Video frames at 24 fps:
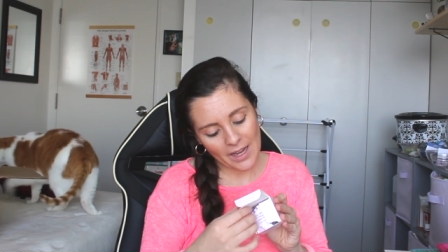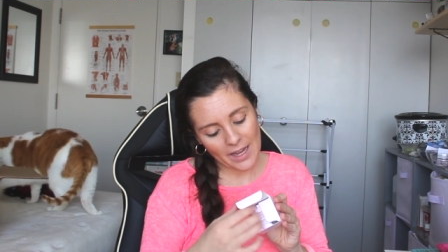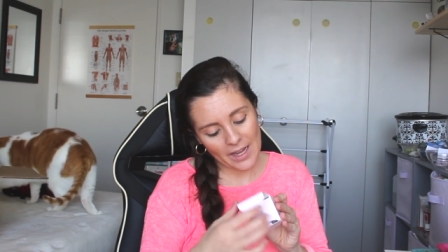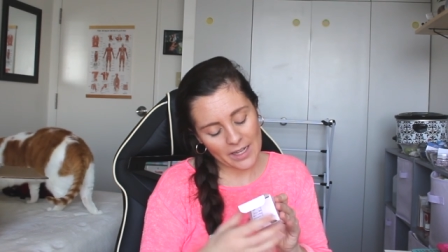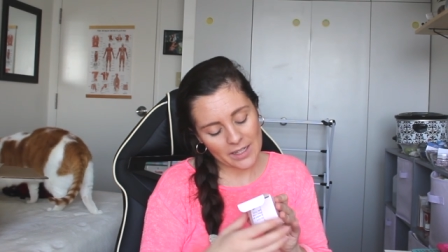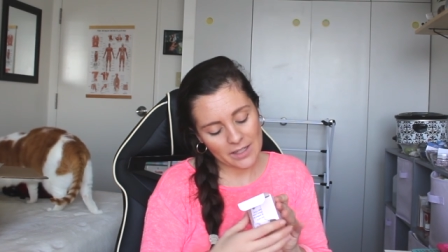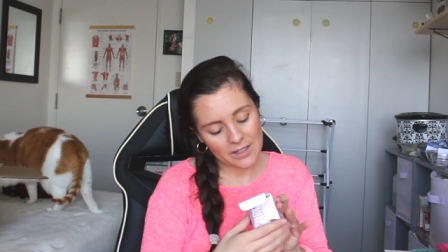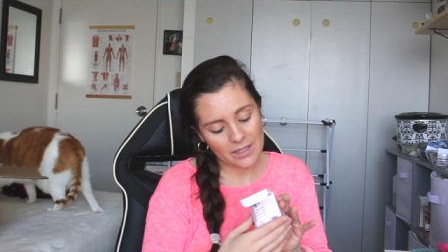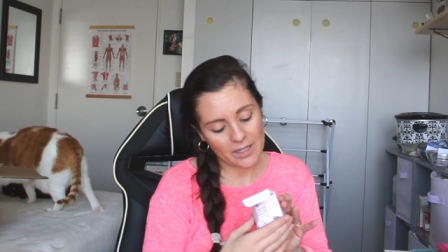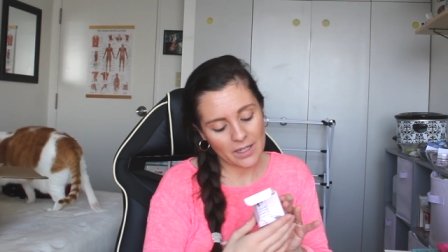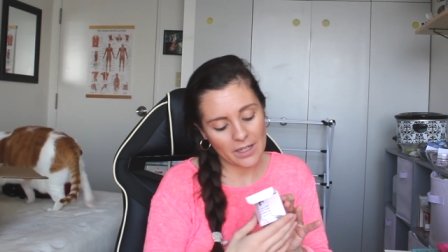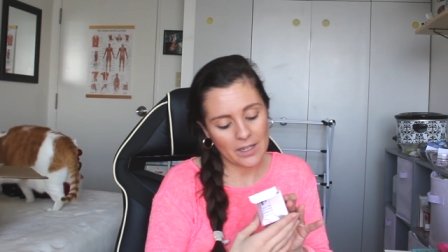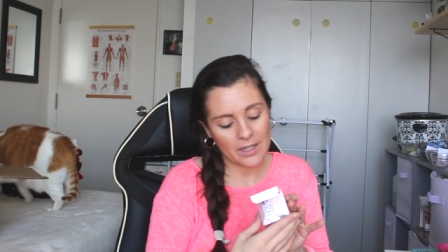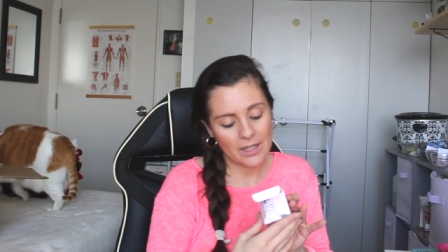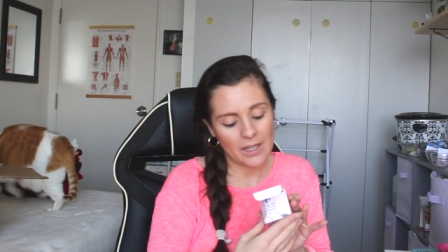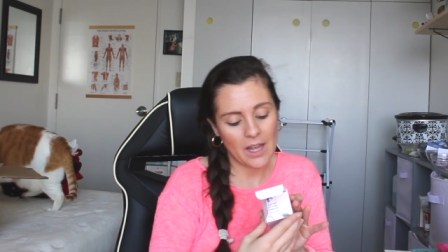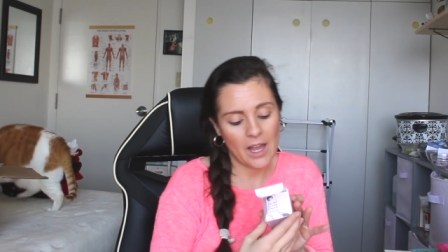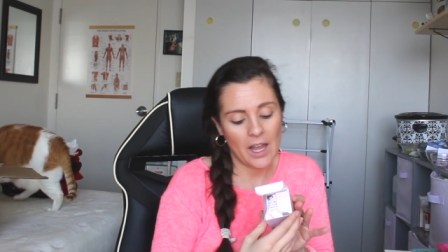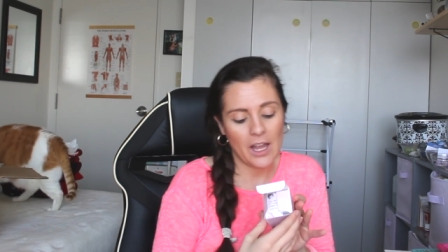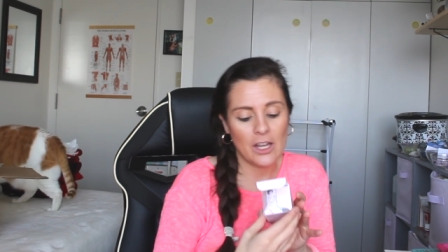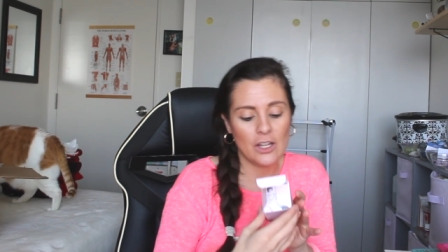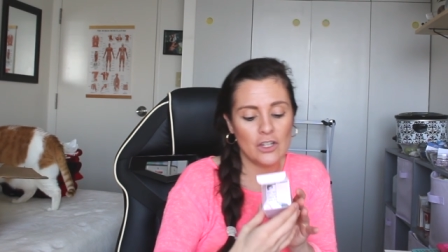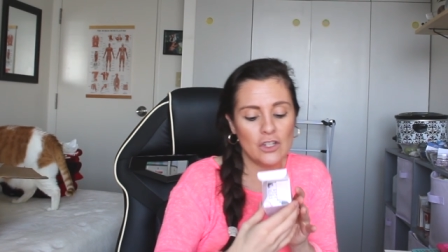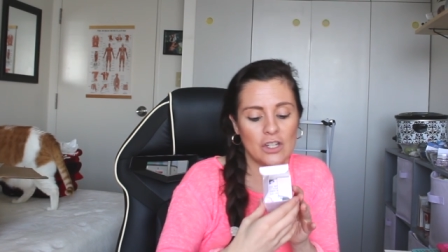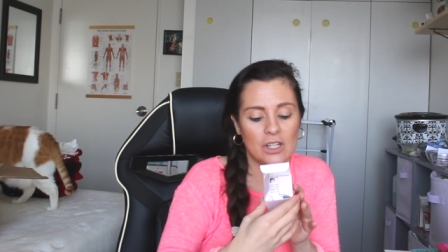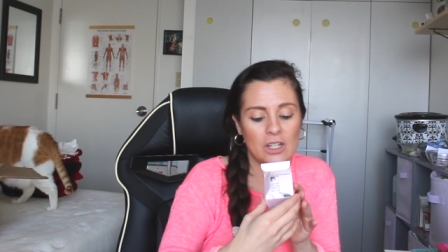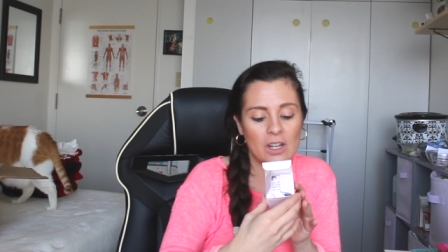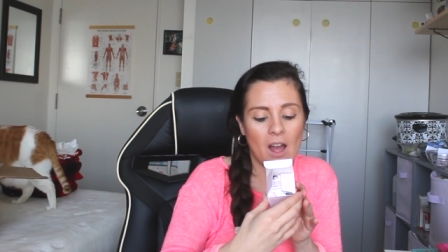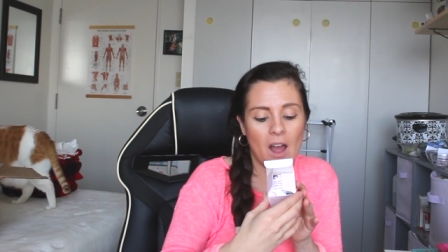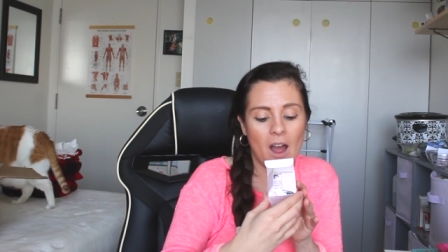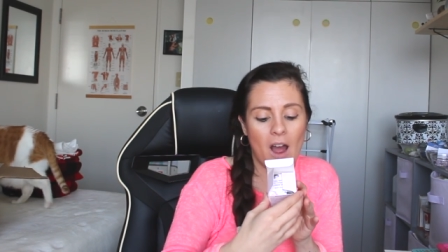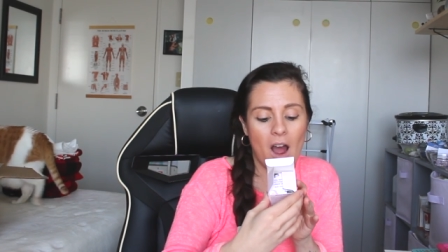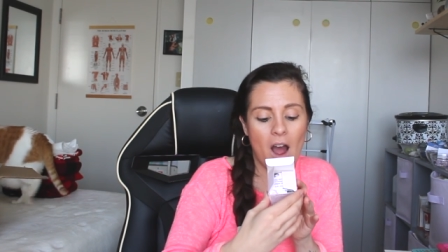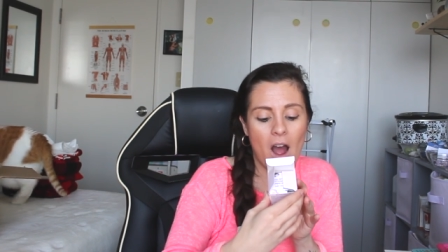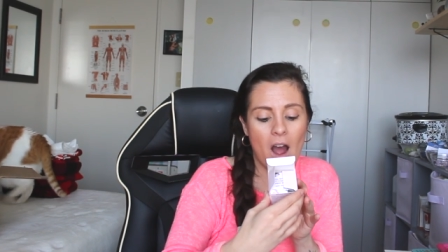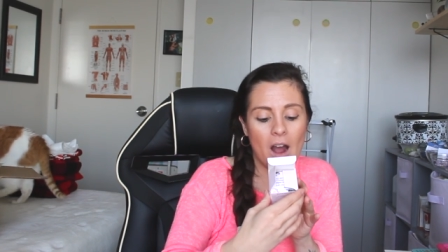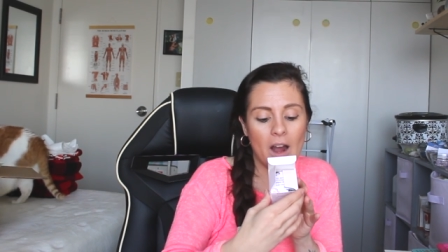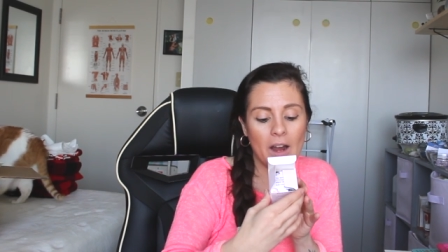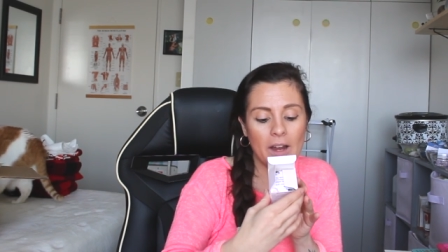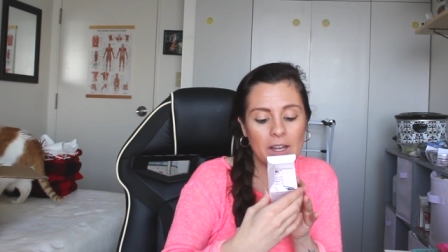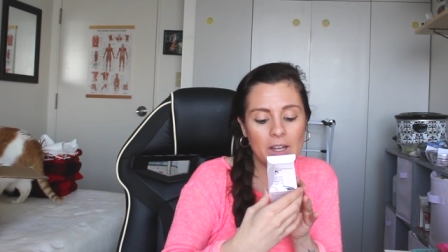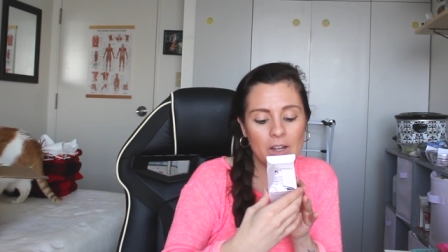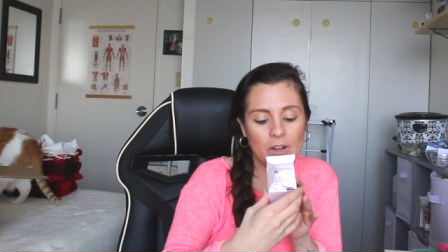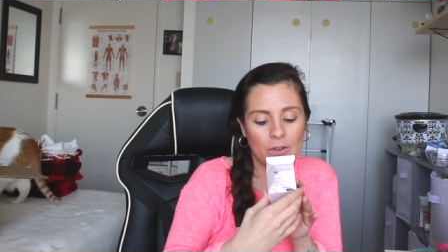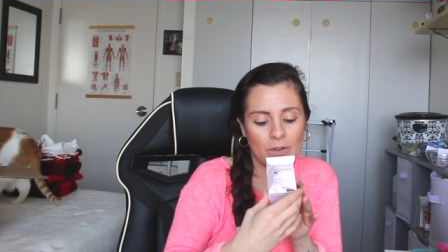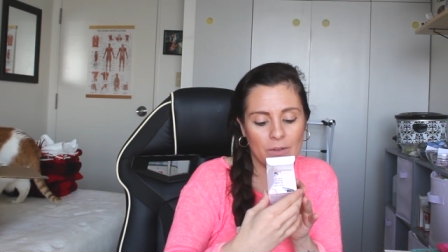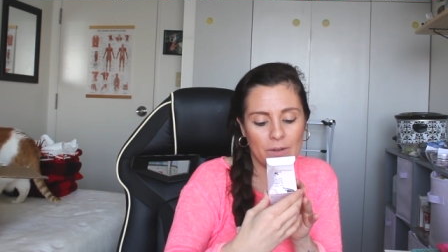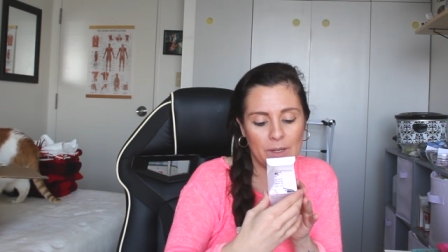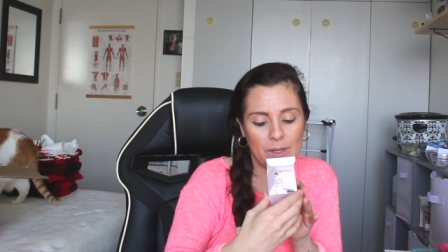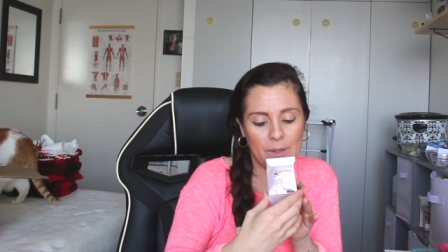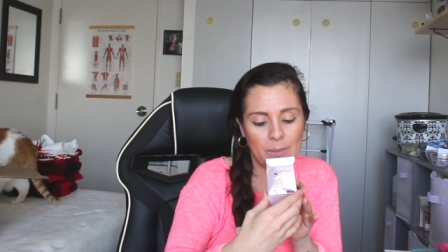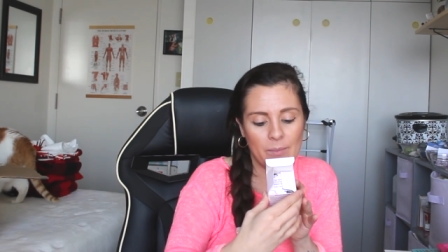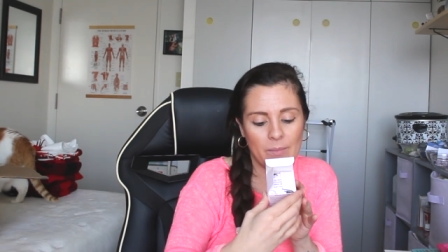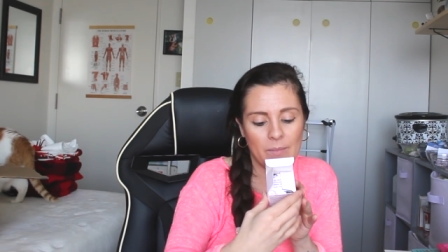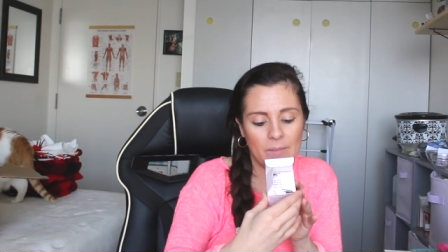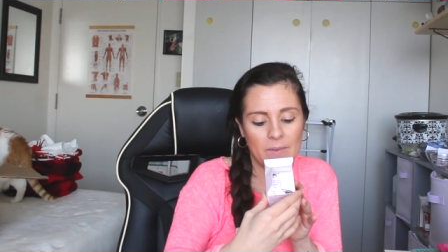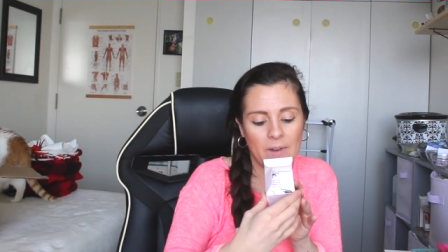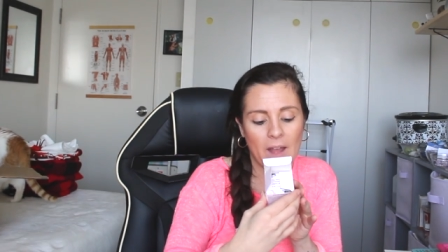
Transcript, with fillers: Anti-Aging Eye Cream.